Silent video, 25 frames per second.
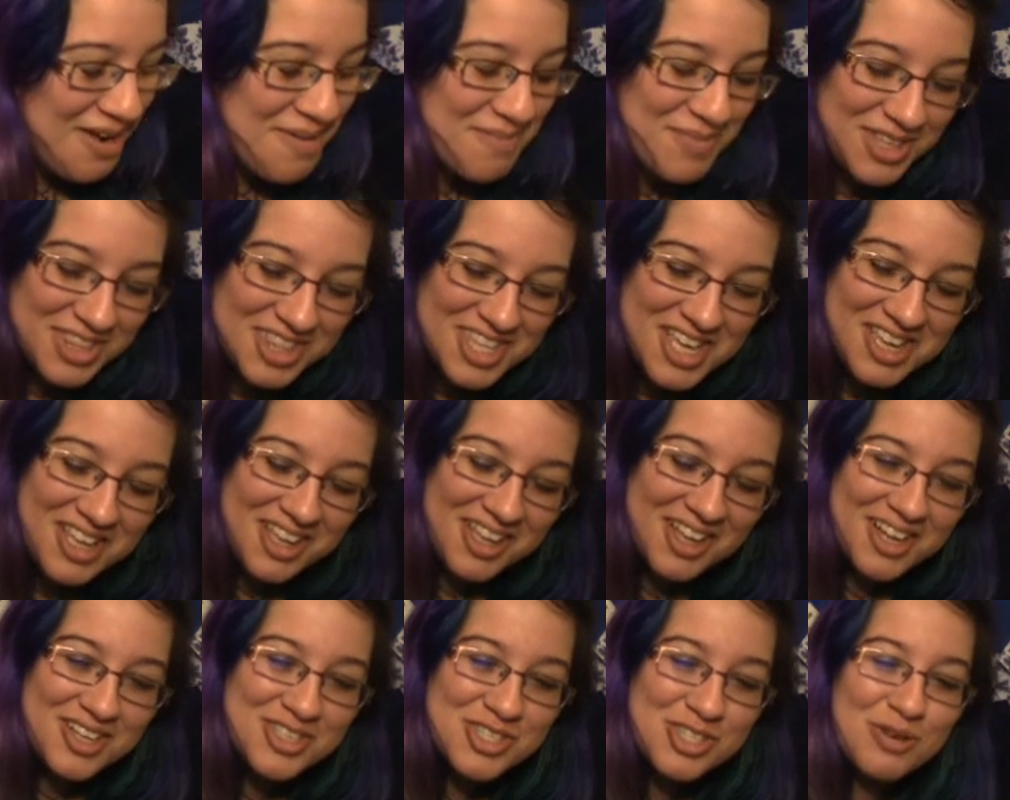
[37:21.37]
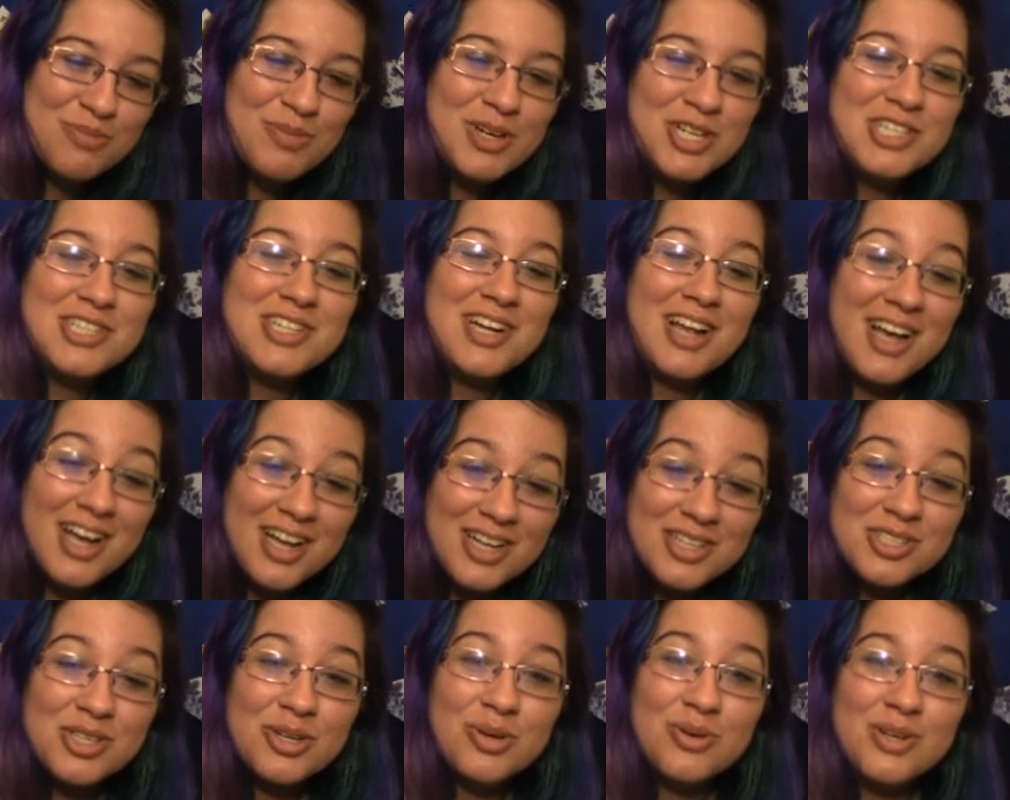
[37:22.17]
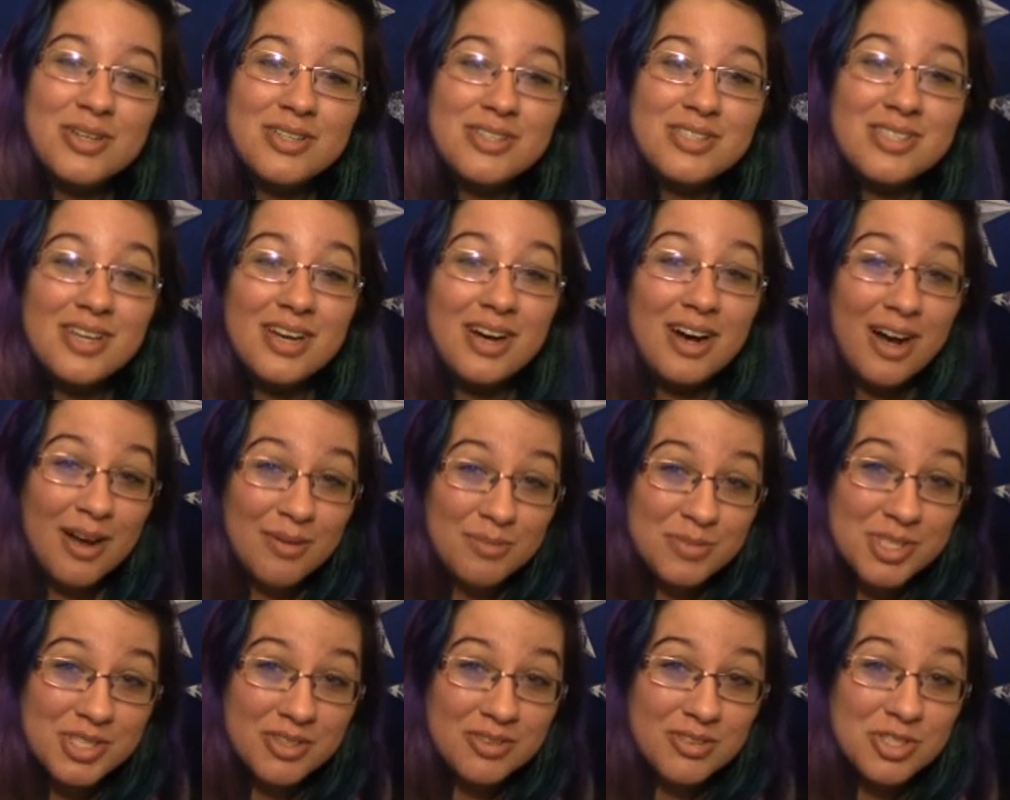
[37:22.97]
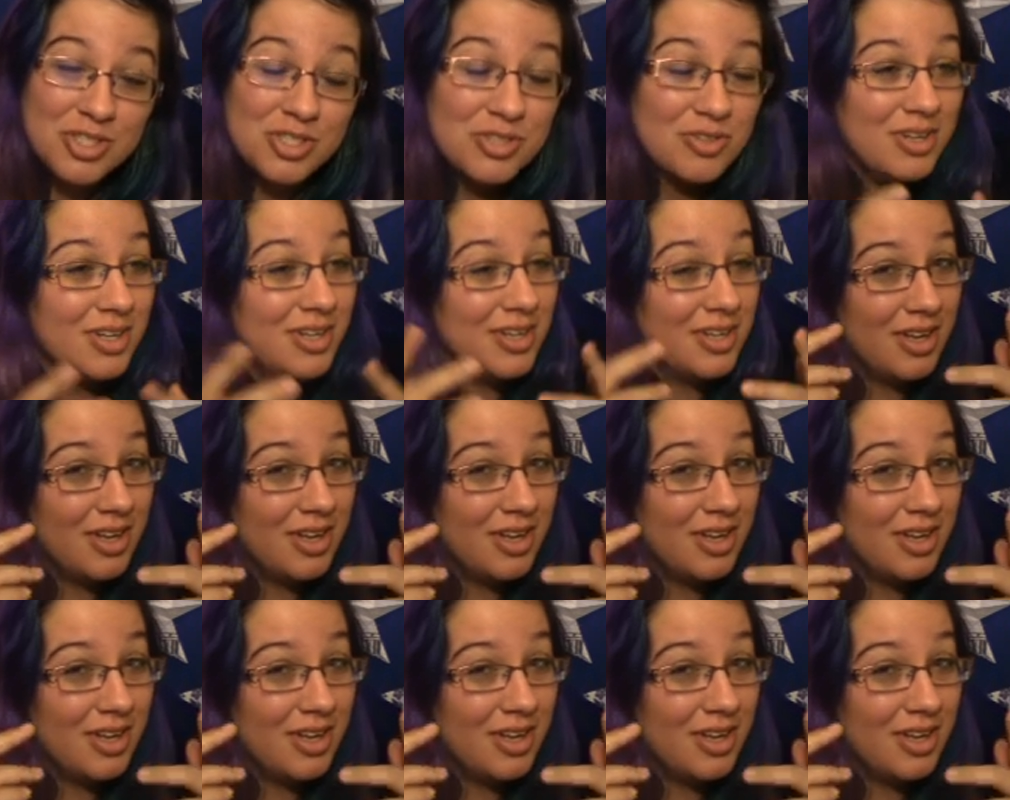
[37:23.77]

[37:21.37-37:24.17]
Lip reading: But thank you guys so much. As always, I'm Sarus.